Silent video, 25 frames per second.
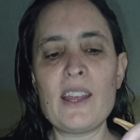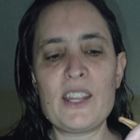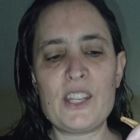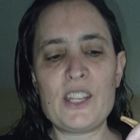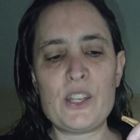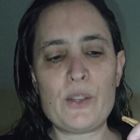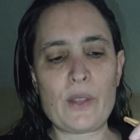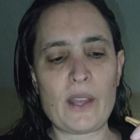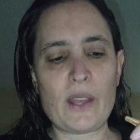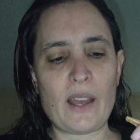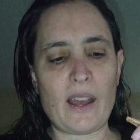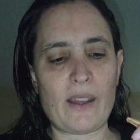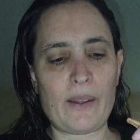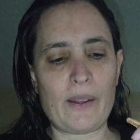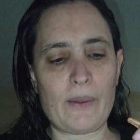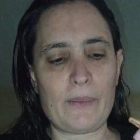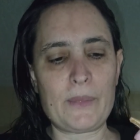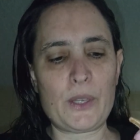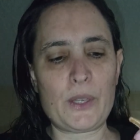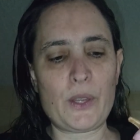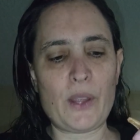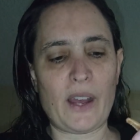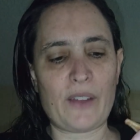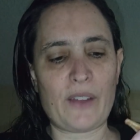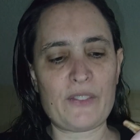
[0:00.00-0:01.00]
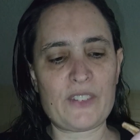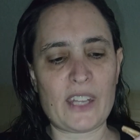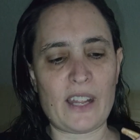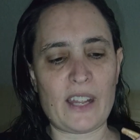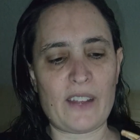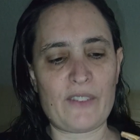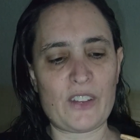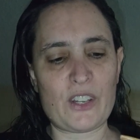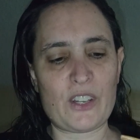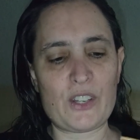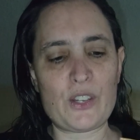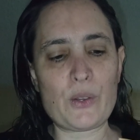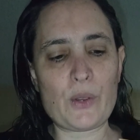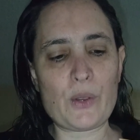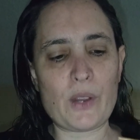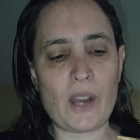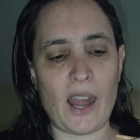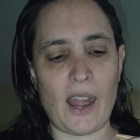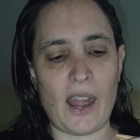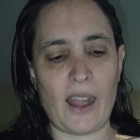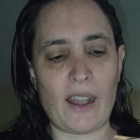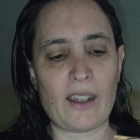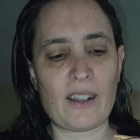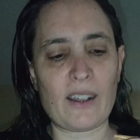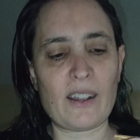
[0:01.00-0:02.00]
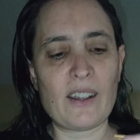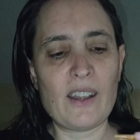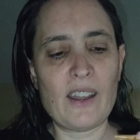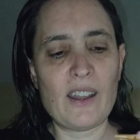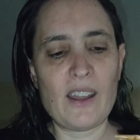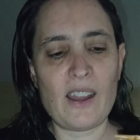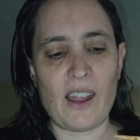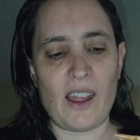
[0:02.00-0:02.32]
You have to have a new car,